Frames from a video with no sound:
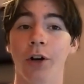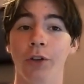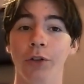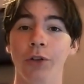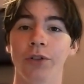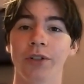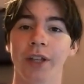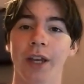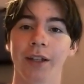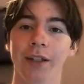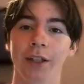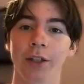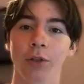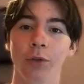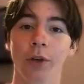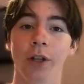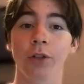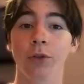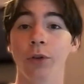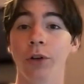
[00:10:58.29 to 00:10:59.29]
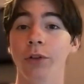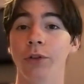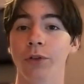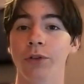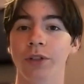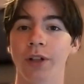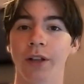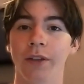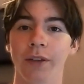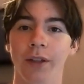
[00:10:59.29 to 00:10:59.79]
understanding you and you
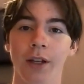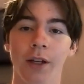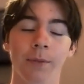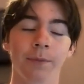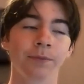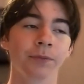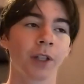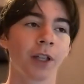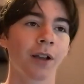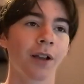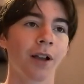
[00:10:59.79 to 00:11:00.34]
understand them.